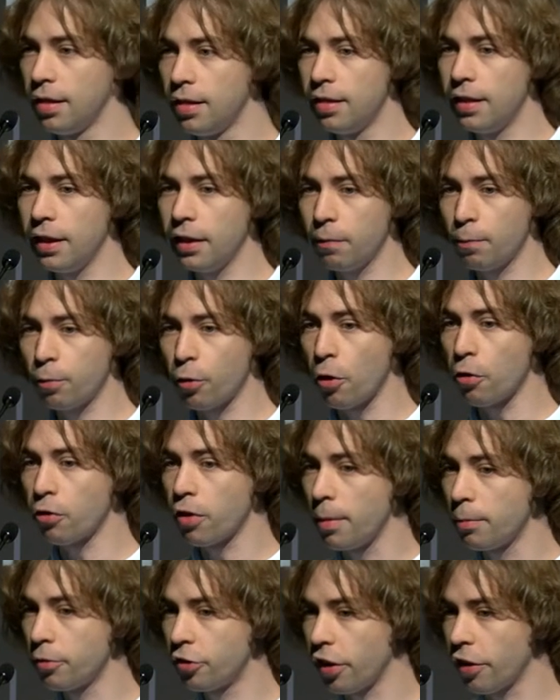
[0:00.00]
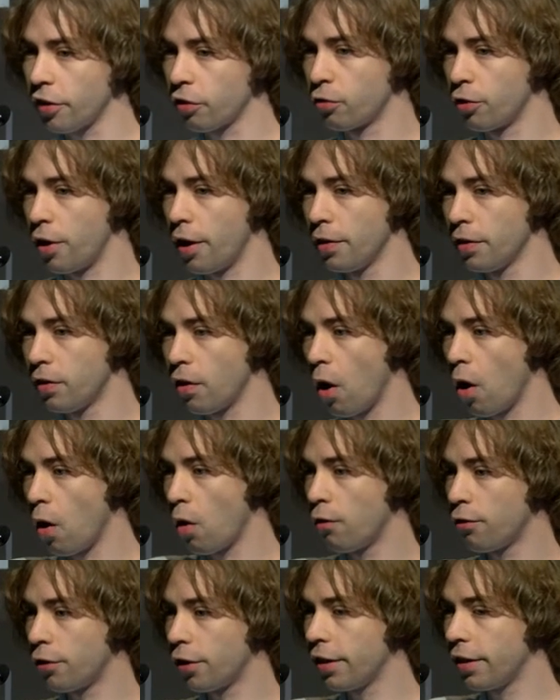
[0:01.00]
this program just runs
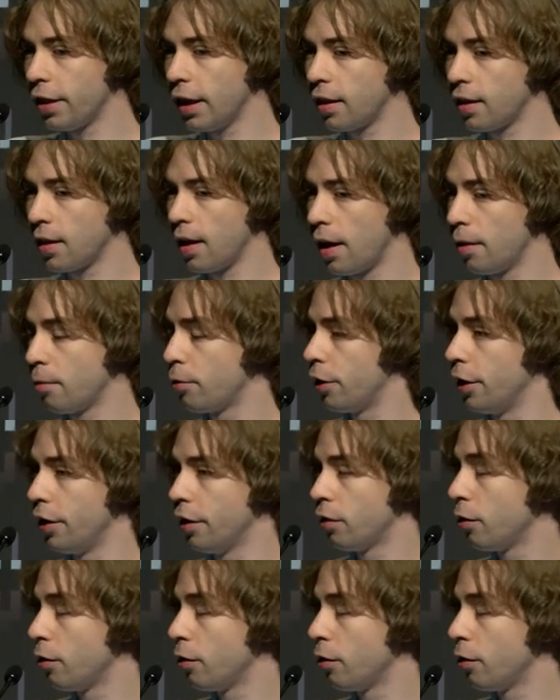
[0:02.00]
over this library.